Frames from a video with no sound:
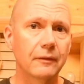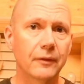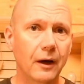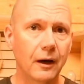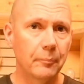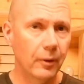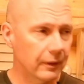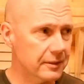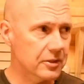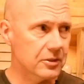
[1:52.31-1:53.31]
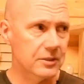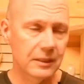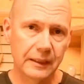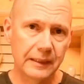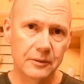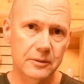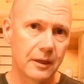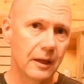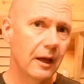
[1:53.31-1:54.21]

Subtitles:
that our politicians and leaders